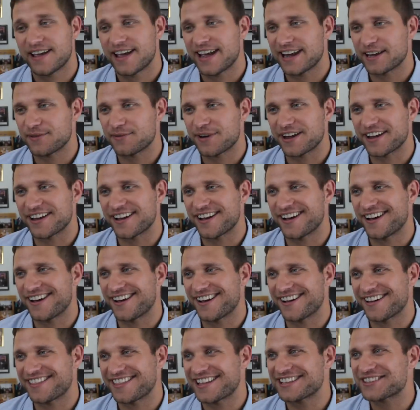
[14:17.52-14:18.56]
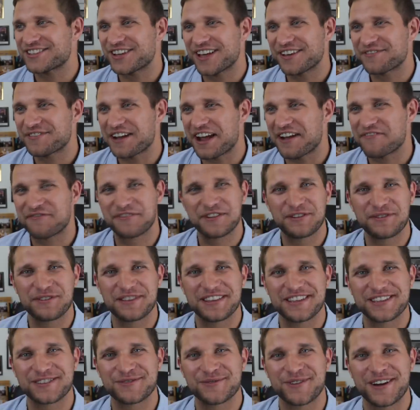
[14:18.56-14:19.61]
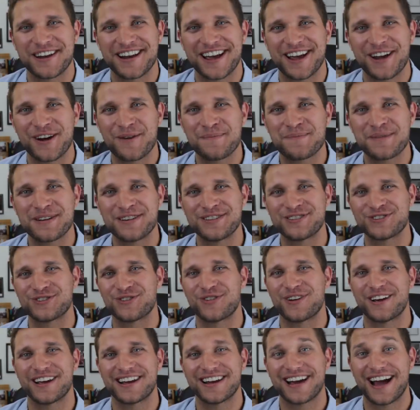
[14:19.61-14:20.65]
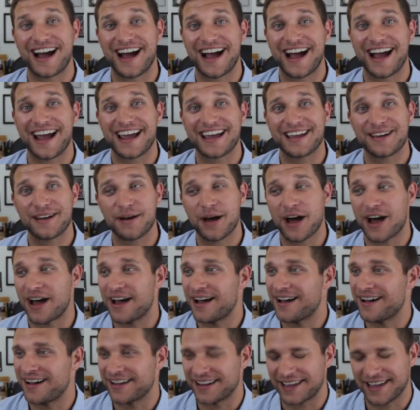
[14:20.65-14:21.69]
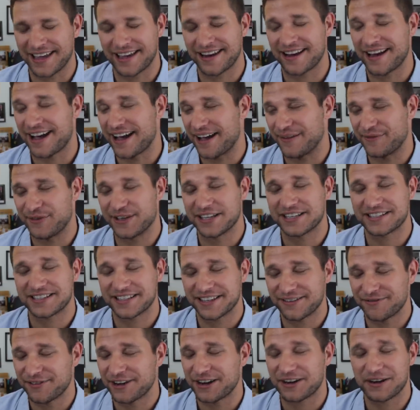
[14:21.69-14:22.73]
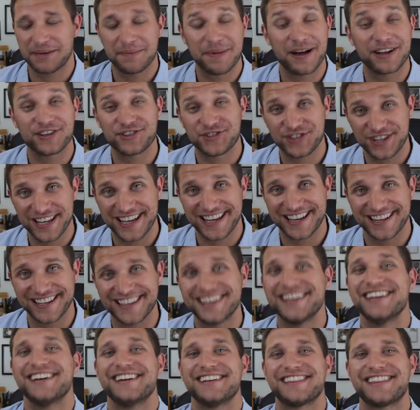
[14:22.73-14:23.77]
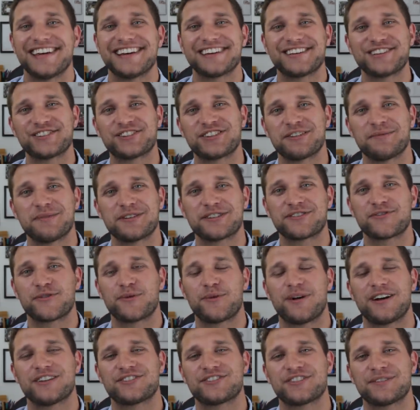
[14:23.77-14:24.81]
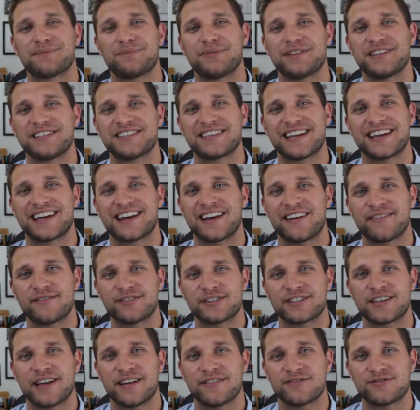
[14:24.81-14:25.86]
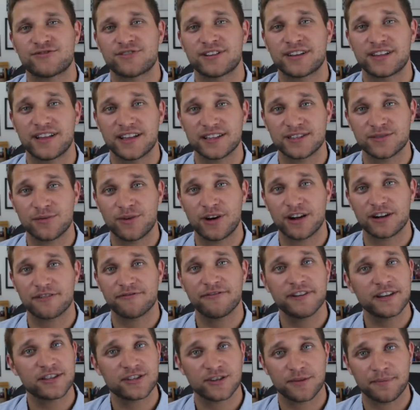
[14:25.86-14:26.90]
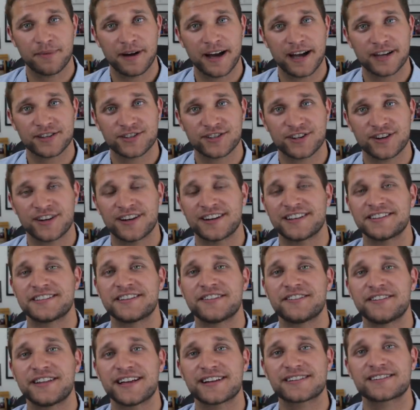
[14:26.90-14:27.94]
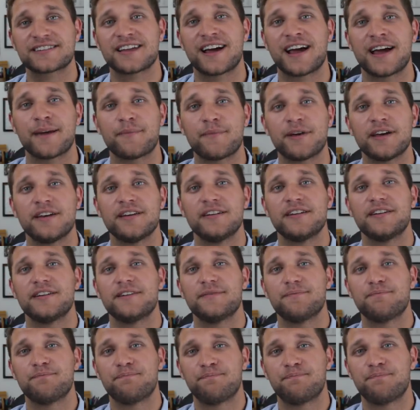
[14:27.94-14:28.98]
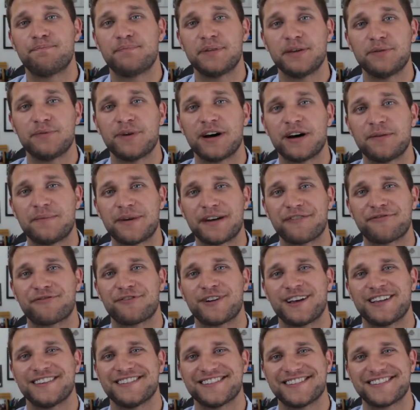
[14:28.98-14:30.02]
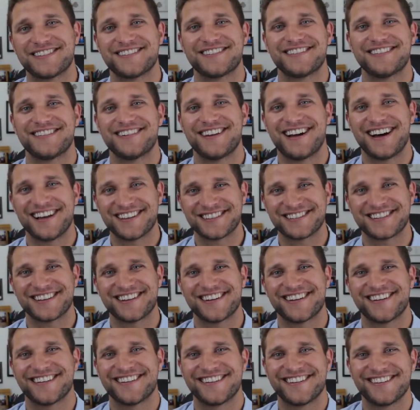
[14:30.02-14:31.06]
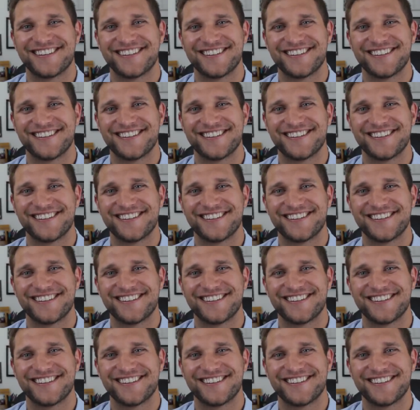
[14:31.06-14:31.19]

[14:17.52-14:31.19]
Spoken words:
Anyway, that's all I've got for you in this one. I hope you enjoyed. I again, obviously, very much did. Thank you so much for watching. Please take care of yourselves. Drink lots of water. Fix your posture. And until next time, be well, my friends. I'll see you.